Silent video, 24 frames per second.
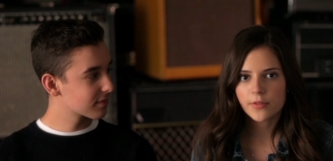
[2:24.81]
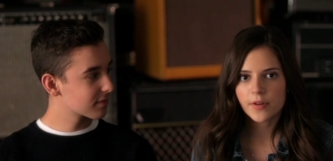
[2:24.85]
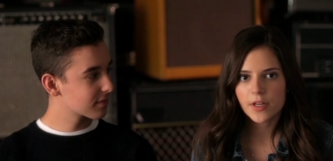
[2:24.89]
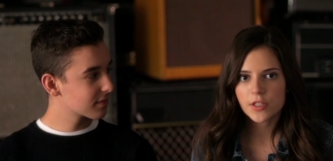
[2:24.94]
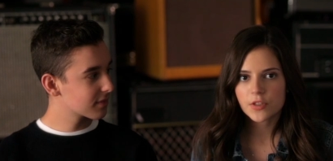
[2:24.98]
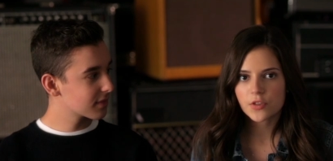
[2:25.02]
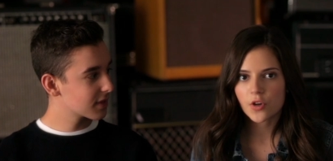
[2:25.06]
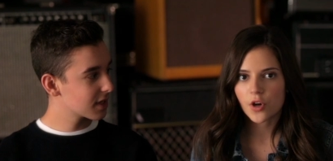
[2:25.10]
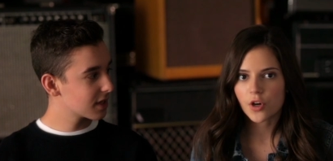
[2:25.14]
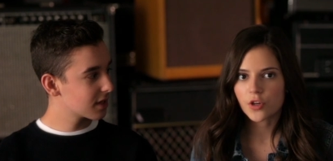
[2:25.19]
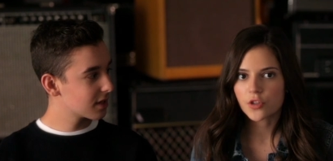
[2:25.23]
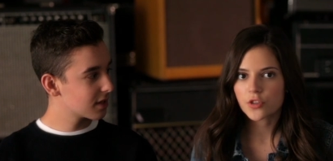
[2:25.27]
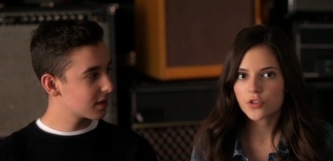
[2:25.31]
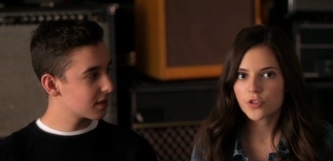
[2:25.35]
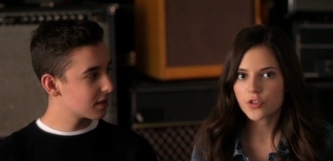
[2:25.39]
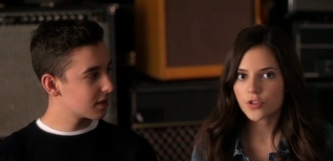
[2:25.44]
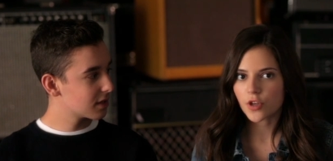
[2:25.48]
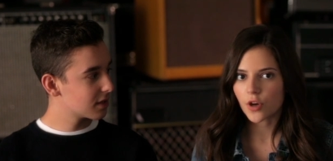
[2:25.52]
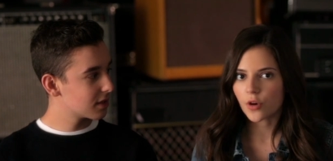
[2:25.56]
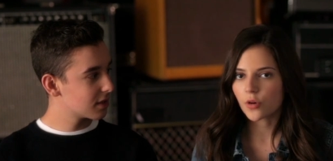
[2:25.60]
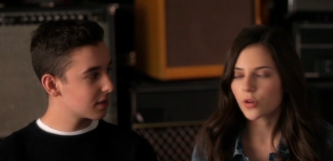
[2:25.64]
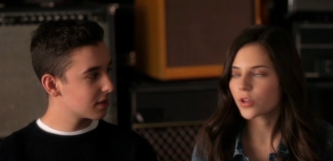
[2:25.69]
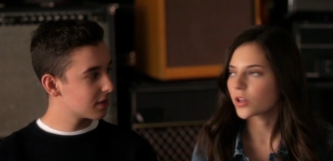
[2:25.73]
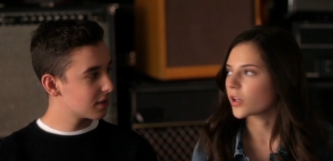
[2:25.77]
Speaker 1: of us are
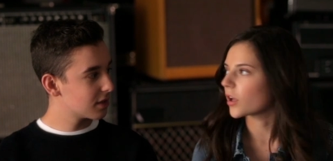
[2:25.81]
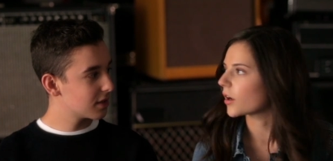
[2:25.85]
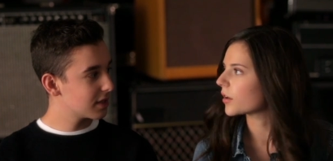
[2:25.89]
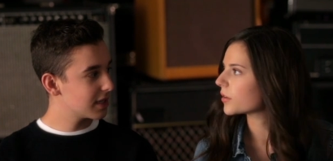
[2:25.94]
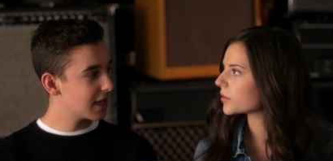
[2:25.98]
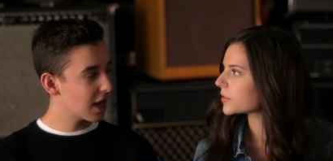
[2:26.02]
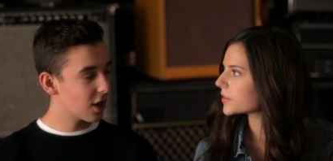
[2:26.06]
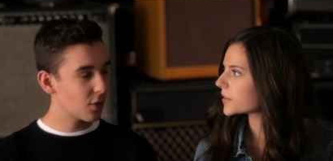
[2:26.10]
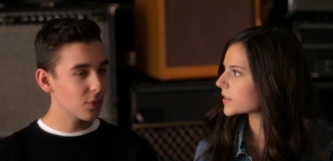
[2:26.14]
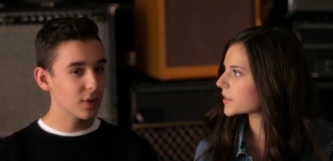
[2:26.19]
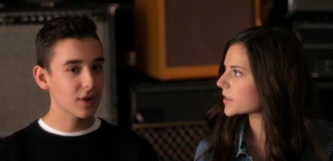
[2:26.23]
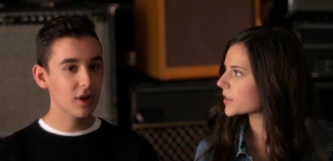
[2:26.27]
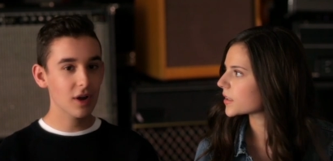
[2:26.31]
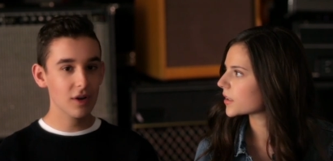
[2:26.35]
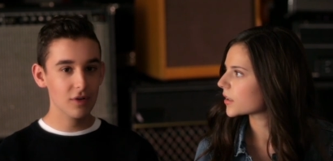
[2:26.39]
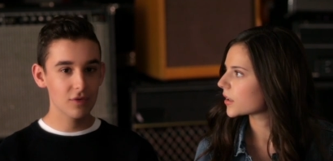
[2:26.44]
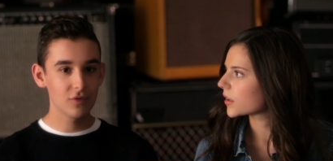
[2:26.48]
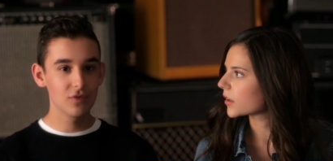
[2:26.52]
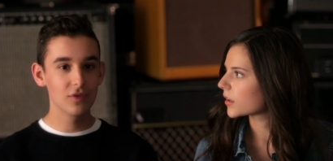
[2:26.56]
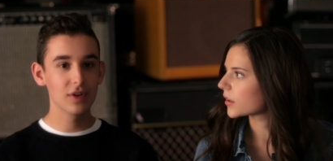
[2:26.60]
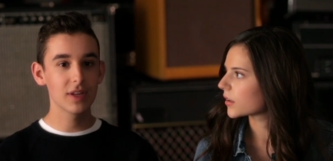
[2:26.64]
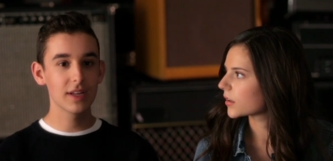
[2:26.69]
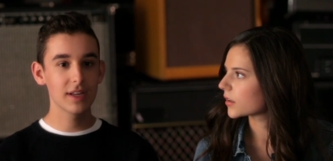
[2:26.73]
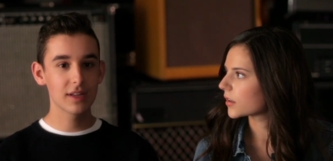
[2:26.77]
so close. Yeah, we got
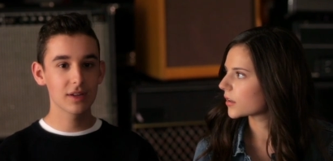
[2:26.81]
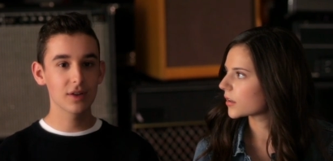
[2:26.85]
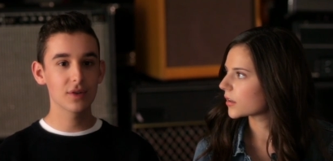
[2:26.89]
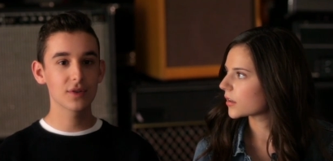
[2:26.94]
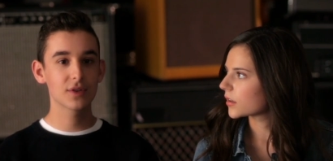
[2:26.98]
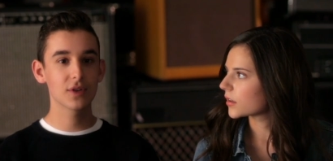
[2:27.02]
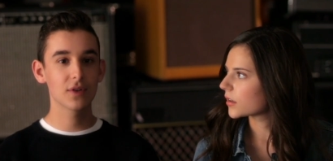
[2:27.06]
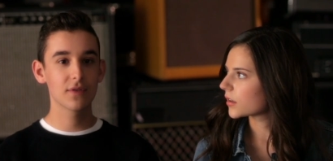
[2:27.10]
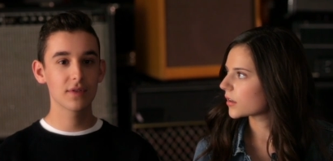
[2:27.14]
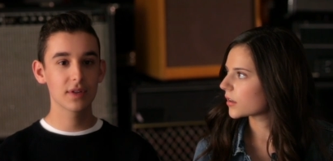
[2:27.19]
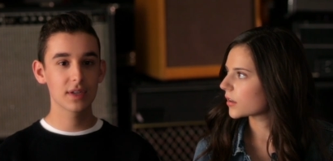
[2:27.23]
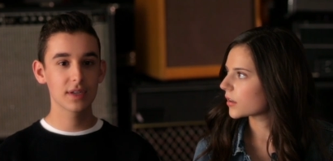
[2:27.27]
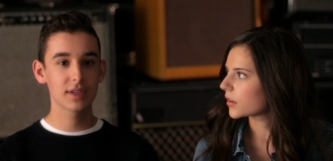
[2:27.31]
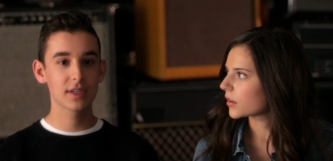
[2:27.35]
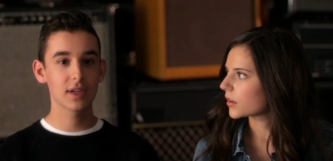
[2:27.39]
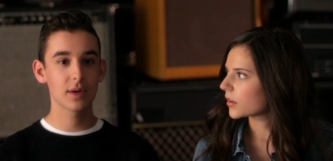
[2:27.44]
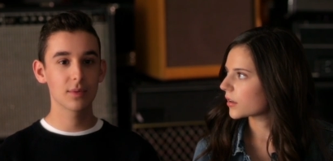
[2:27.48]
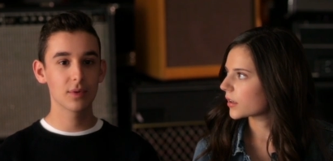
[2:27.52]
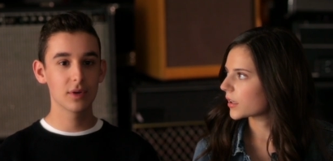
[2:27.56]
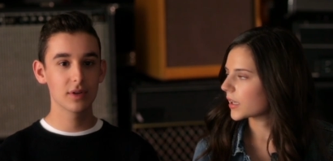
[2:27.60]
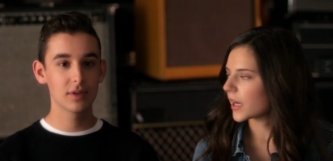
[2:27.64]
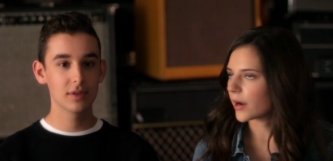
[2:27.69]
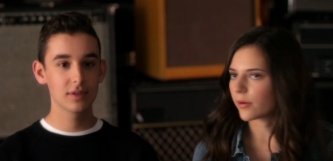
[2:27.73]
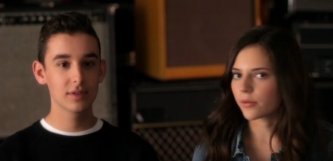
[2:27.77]
Speaker 2: really close over the
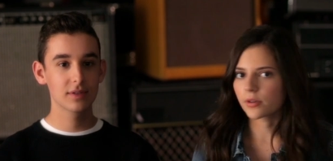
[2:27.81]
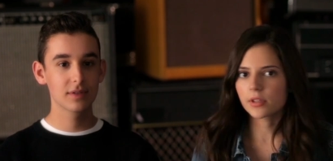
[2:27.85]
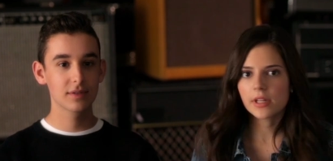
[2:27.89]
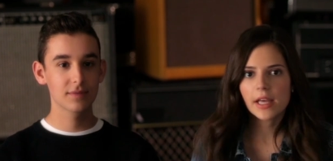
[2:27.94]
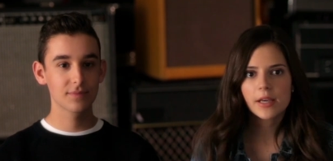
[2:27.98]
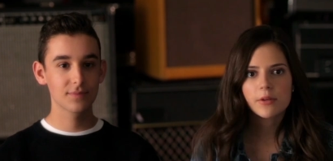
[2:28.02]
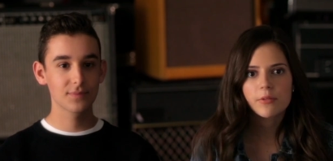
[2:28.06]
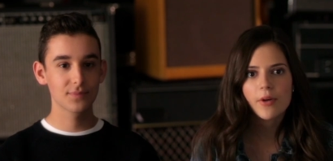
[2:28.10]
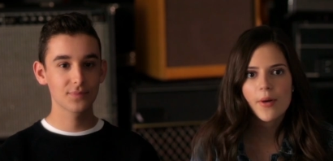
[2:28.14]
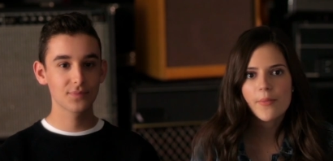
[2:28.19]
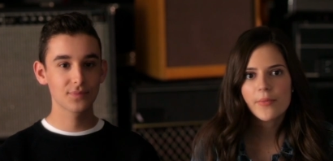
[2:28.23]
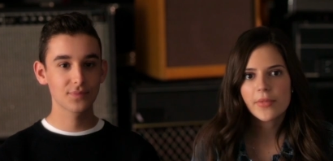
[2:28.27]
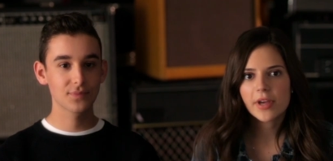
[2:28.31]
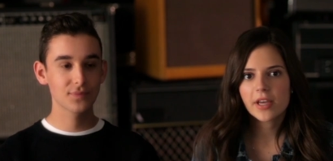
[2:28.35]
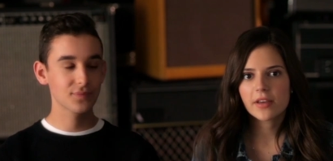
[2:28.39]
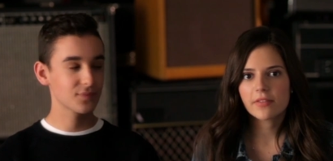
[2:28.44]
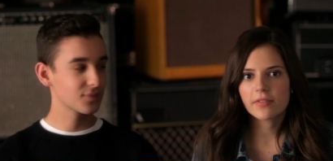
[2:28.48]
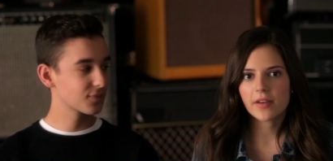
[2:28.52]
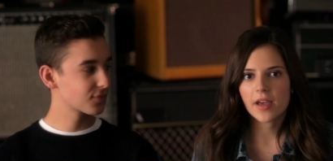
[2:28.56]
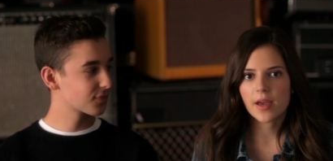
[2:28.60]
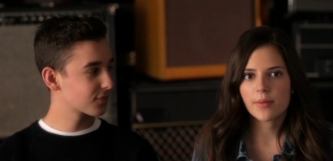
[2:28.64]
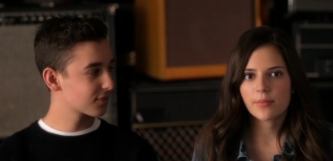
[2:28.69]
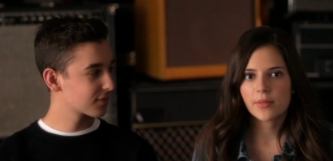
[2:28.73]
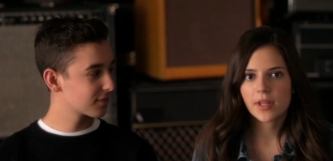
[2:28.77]
summer. Yeah,
Speaker 1: we're like one big
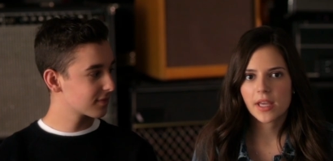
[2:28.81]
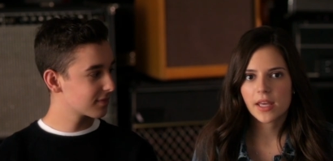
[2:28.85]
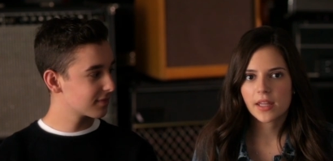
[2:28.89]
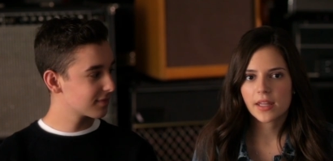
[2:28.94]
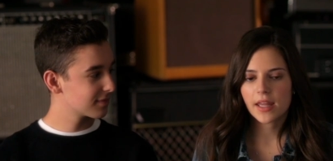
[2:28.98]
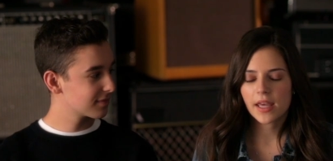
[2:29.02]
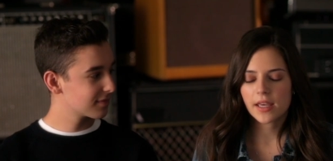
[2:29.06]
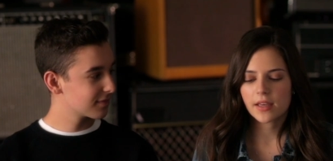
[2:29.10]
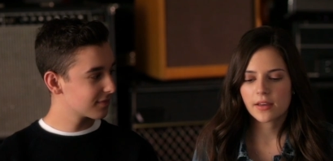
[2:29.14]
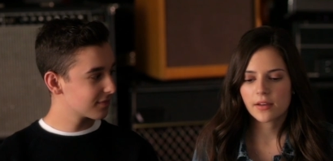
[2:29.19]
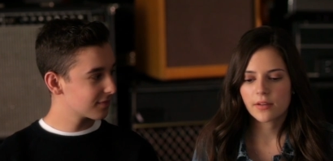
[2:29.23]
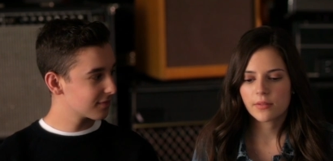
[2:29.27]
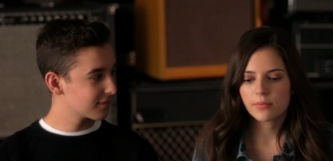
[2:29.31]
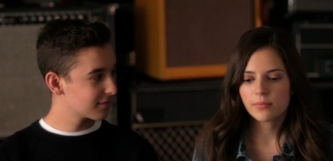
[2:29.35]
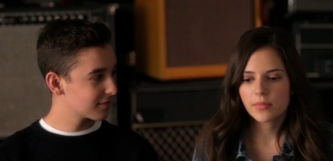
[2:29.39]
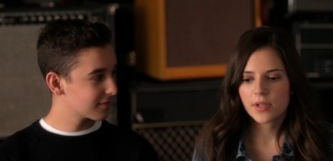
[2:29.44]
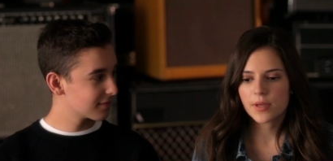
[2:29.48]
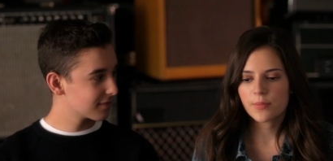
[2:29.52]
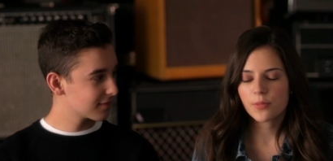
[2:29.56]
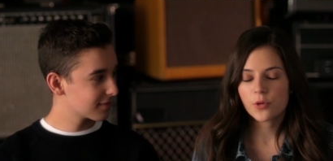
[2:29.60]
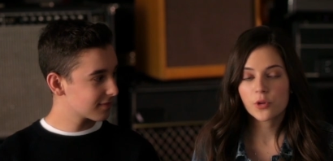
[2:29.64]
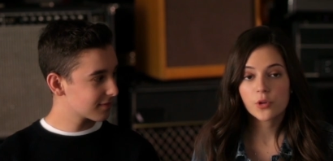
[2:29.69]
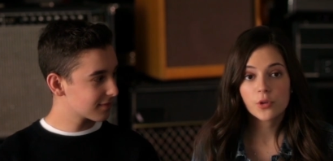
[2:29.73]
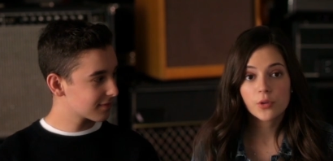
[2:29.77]
family, and like
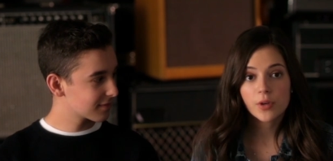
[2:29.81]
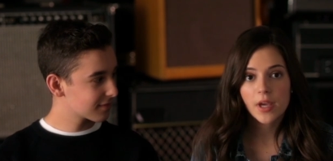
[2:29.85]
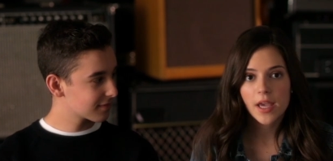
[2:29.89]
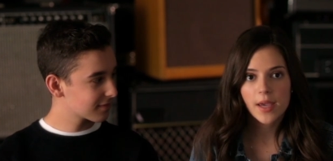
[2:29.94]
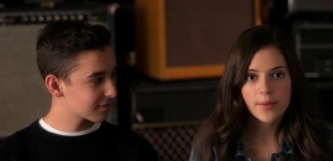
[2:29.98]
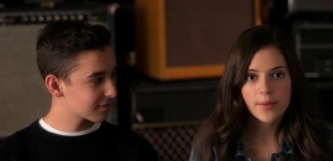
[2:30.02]
people who